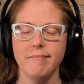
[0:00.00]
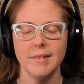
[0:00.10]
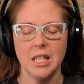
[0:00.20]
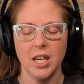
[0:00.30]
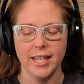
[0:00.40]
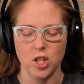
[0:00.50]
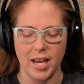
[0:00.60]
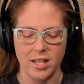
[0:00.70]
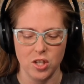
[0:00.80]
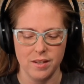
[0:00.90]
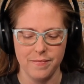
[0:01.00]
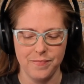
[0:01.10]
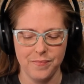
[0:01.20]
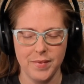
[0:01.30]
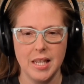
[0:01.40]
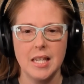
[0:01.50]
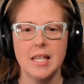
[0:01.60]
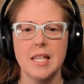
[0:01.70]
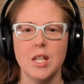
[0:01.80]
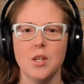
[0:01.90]
All right, Josh.
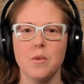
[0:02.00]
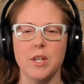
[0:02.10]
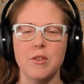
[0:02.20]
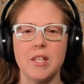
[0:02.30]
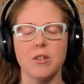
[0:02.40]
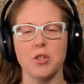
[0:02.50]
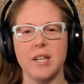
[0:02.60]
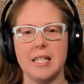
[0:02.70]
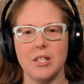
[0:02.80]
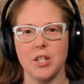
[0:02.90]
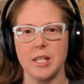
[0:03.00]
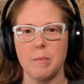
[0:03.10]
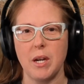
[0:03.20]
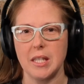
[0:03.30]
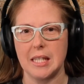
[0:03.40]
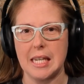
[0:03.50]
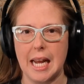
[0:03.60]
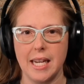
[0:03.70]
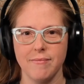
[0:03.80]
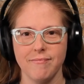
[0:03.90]
We're using those Crazy Circuits parts
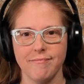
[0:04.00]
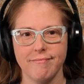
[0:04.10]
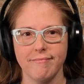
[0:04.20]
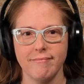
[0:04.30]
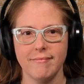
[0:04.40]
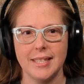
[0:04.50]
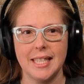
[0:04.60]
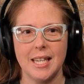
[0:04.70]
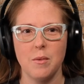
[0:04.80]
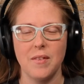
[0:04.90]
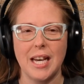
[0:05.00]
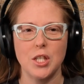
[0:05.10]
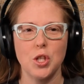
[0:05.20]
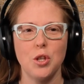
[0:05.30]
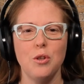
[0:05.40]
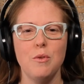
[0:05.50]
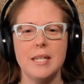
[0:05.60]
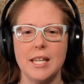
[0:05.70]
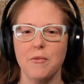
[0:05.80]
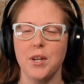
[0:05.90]
today. And we've got two
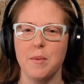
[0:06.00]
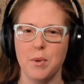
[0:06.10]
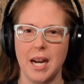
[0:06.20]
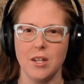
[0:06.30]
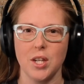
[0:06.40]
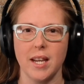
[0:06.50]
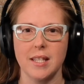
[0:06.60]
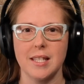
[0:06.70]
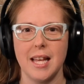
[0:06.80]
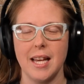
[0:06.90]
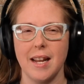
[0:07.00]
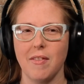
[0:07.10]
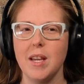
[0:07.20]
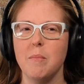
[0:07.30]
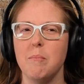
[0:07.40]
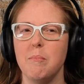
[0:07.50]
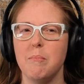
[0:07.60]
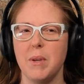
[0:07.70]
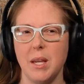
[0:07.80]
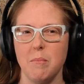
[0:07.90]
different projects that I think
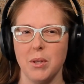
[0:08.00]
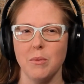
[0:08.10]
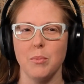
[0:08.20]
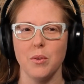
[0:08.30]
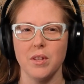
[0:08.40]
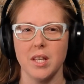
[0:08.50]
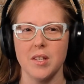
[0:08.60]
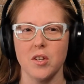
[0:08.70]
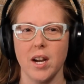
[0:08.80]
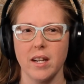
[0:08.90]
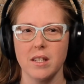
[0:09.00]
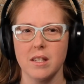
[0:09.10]
Pete built both of these, correct?